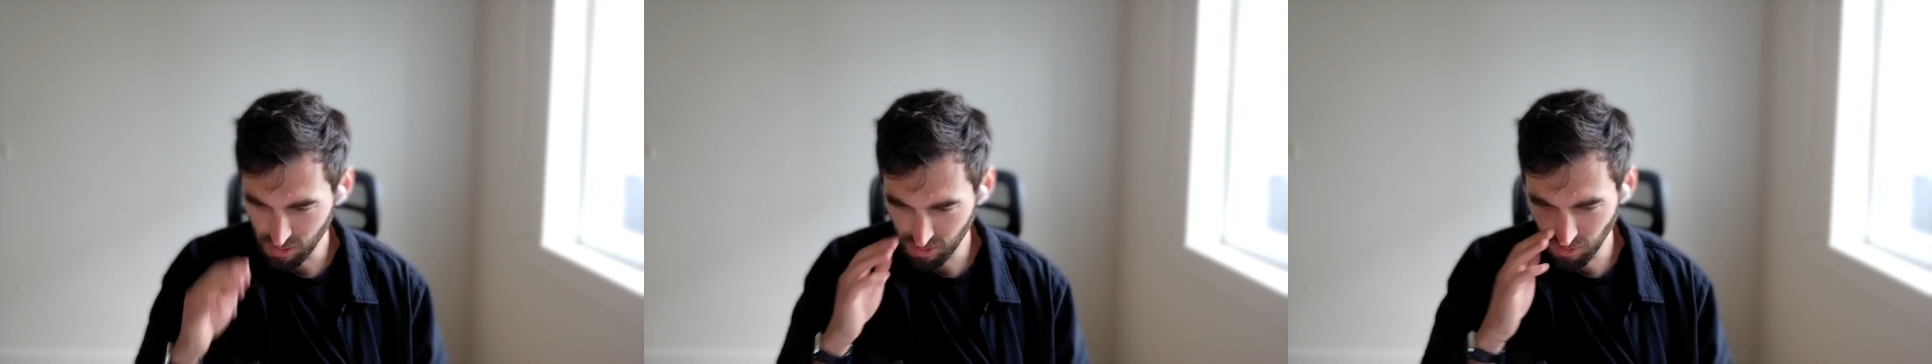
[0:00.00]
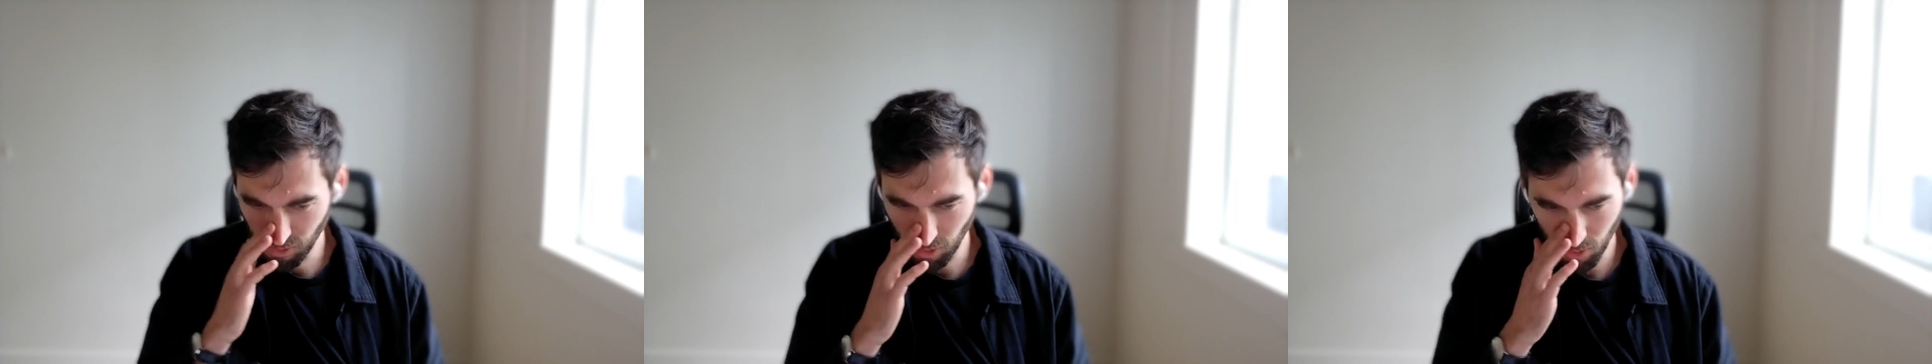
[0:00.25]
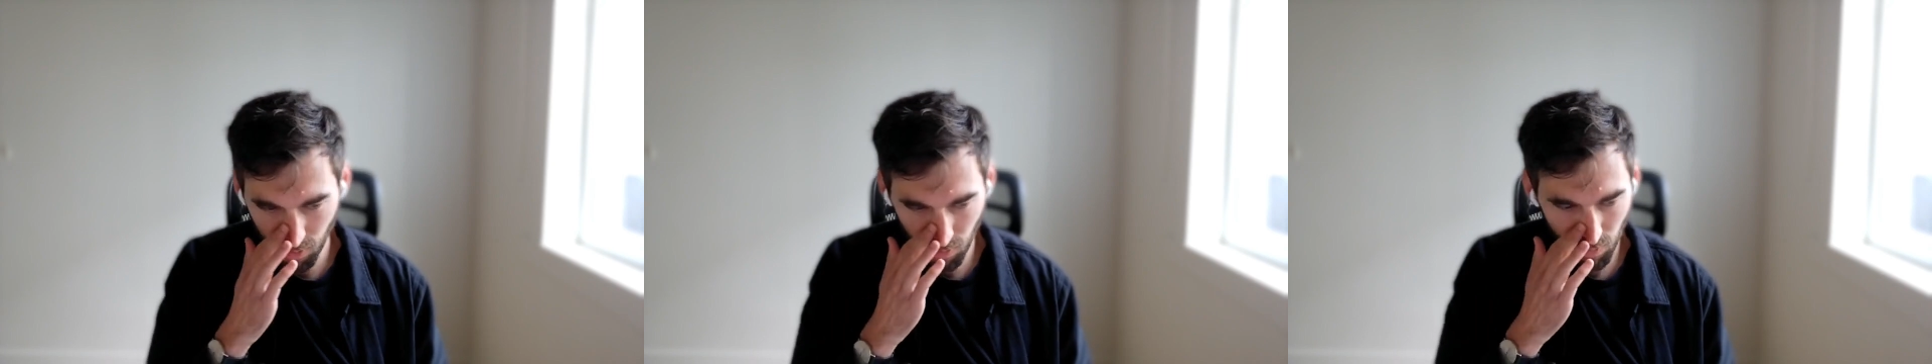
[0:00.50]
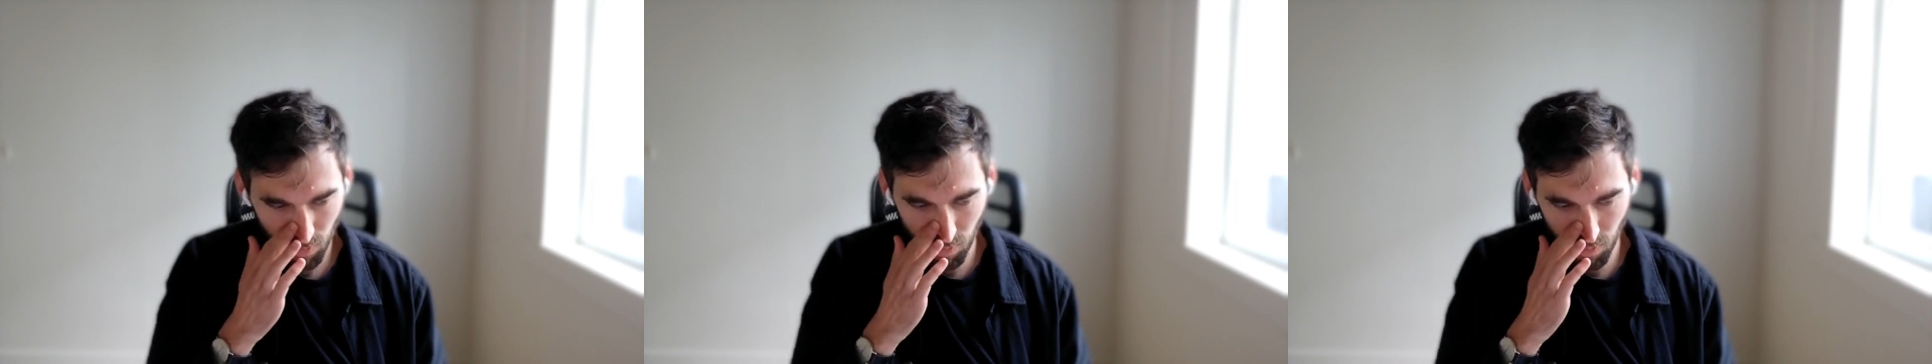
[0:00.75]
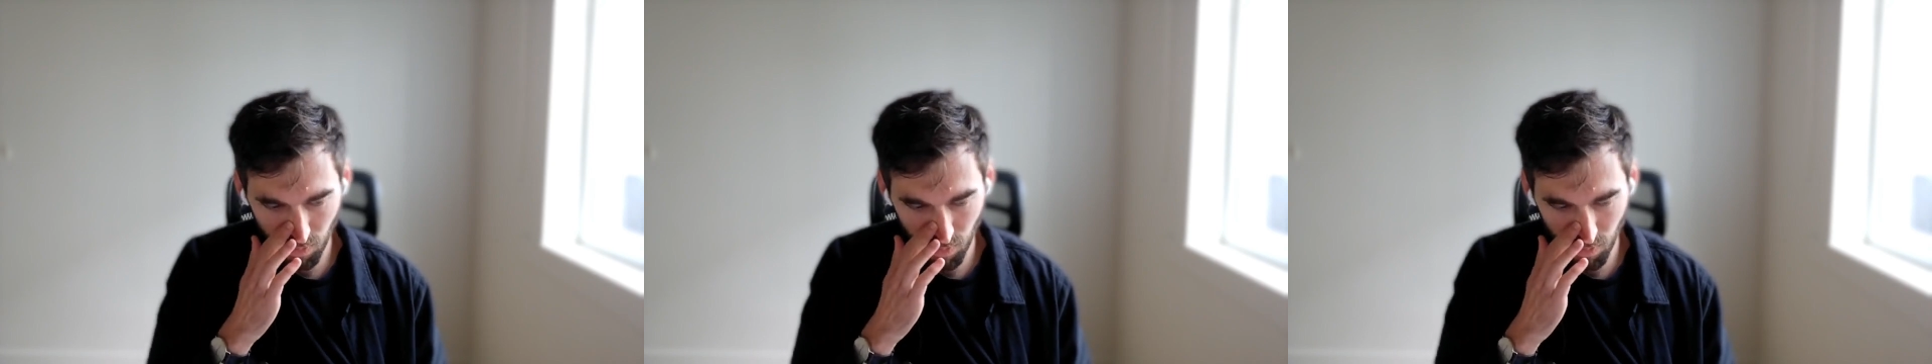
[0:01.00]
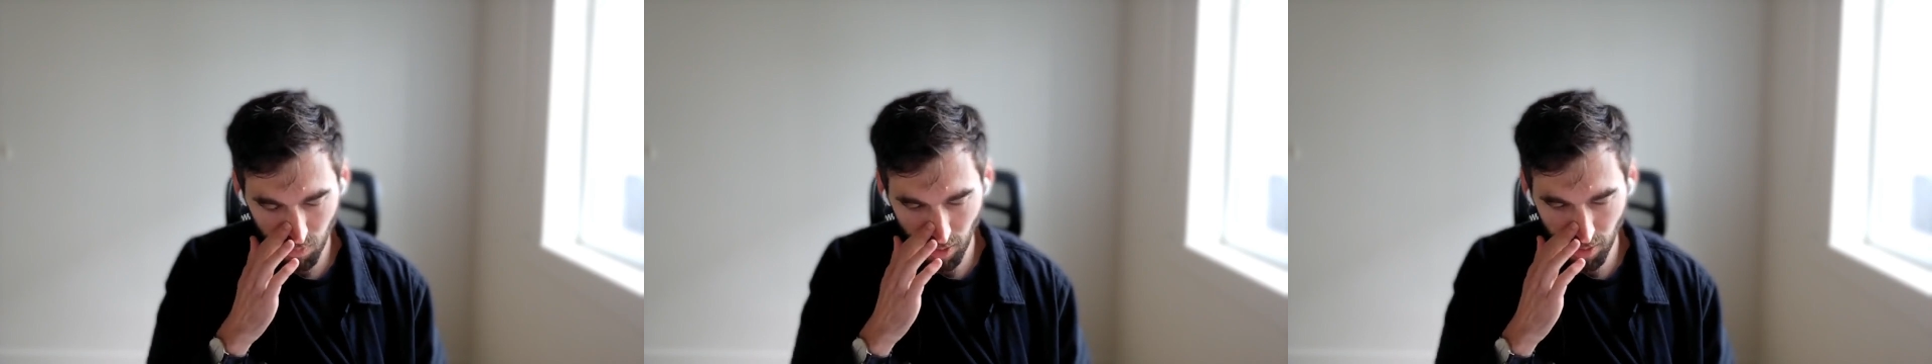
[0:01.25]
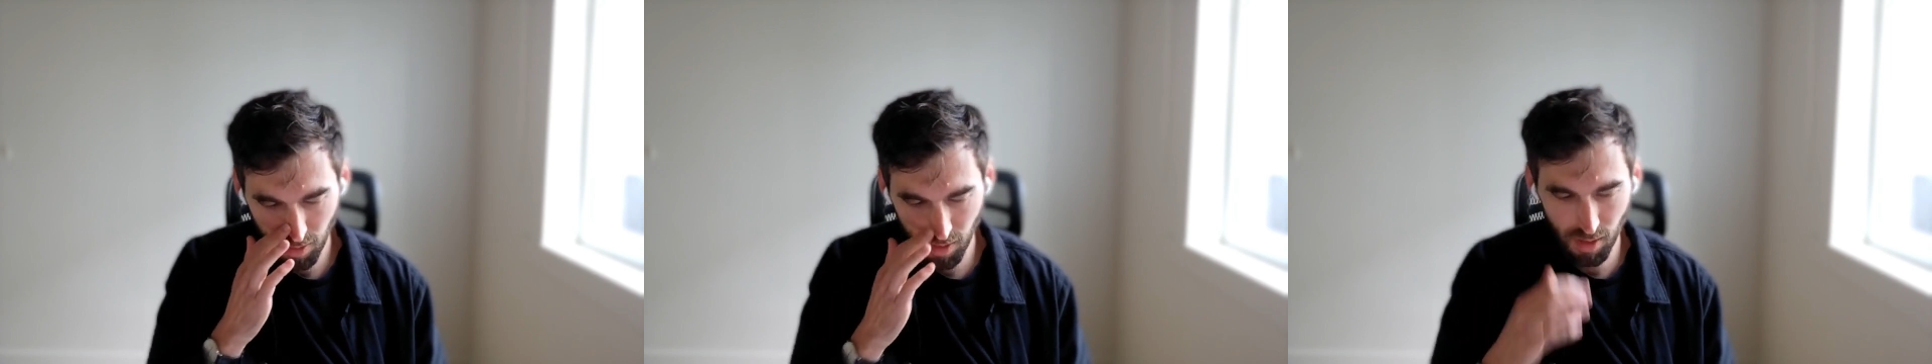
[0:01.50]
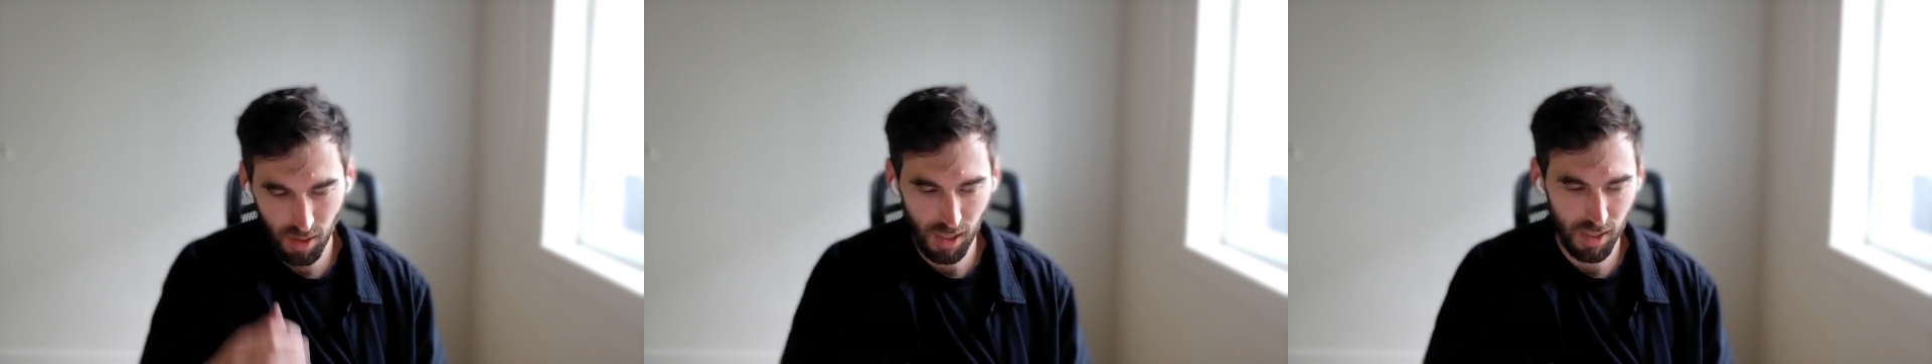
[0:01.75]
questions. I
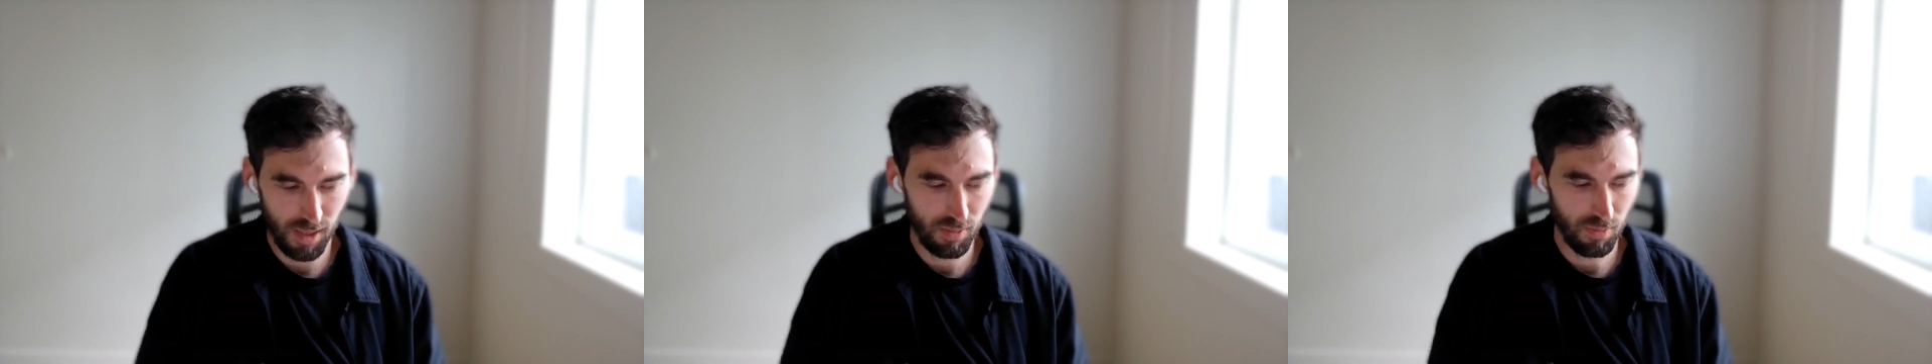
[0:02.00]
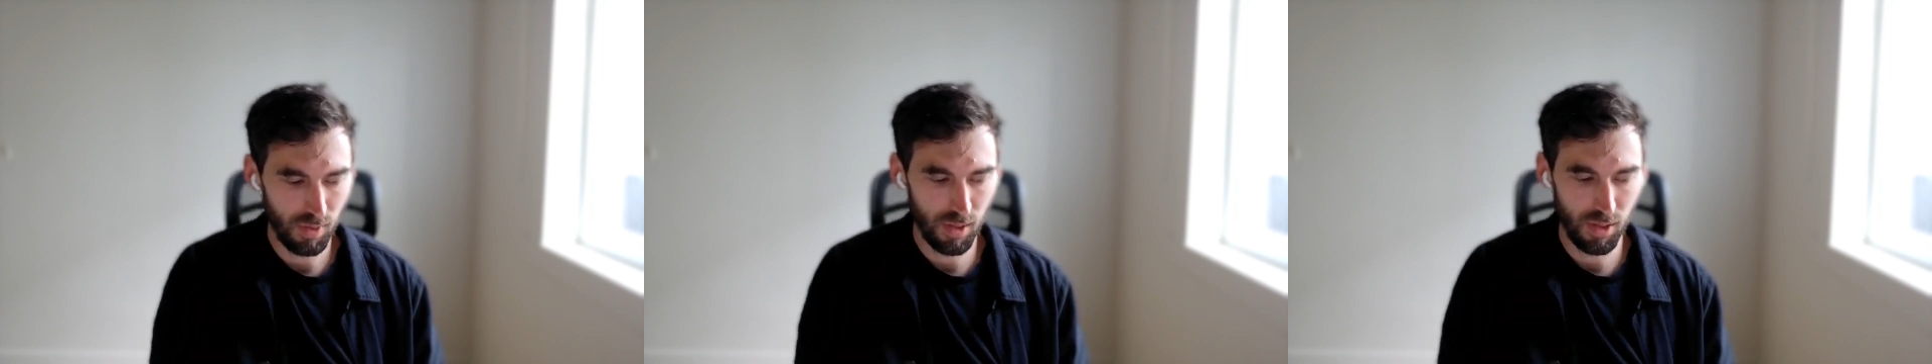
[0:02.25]
think like any